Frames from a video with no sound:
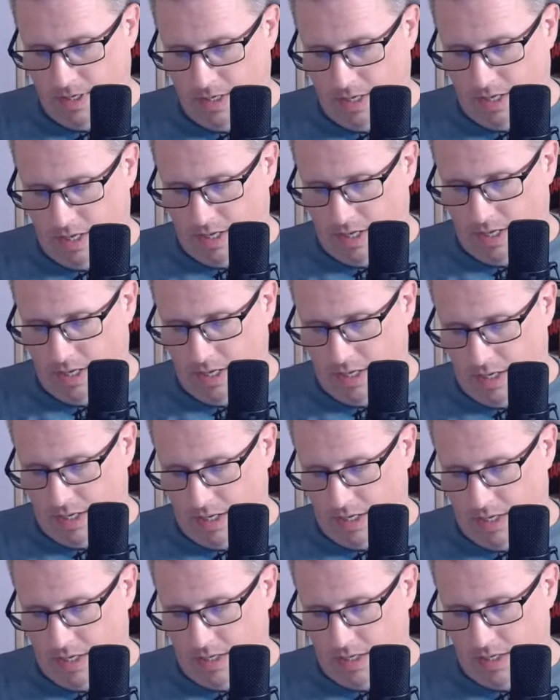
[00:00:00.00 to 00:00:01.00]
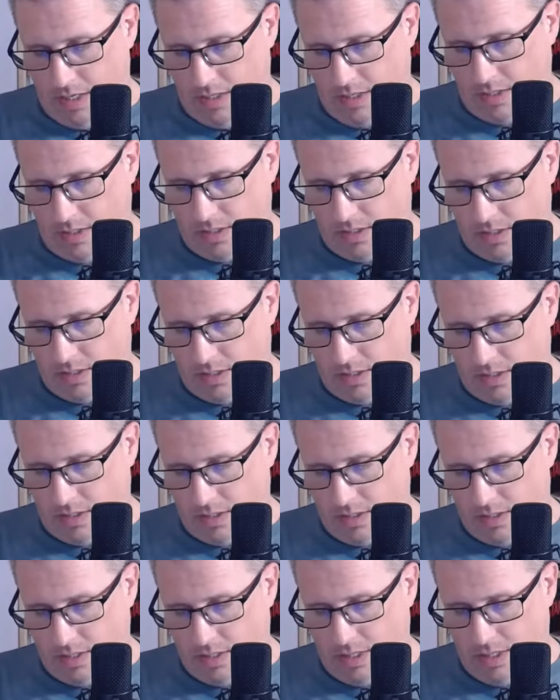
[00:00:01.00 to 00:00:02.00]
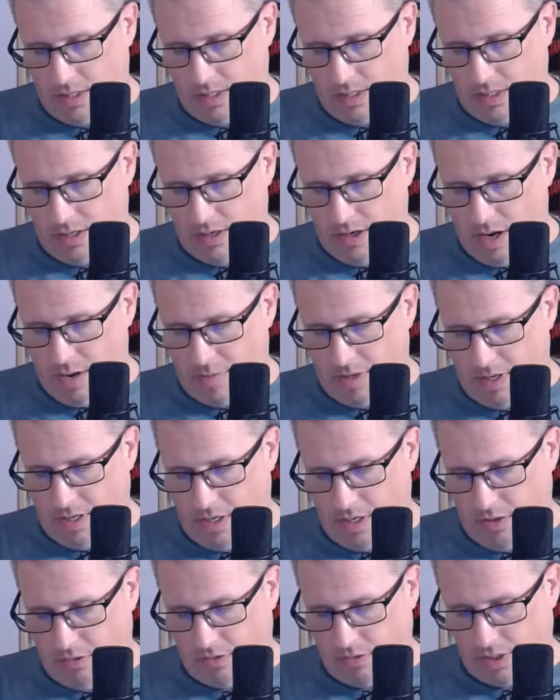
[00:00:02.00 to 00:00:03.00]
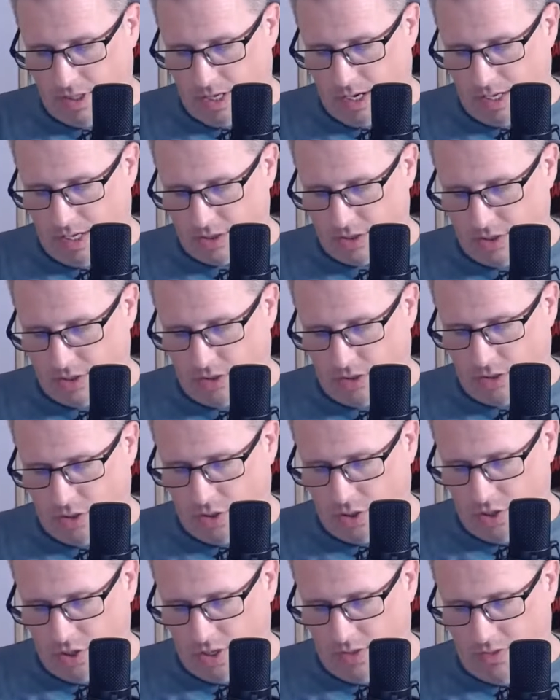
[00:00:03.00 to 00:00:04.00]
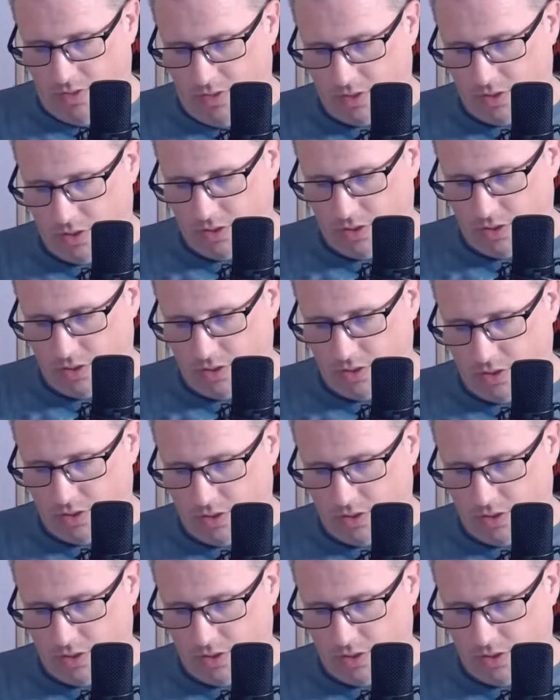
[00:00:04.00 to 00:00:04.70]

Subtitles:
And you know how many notes I actually took on this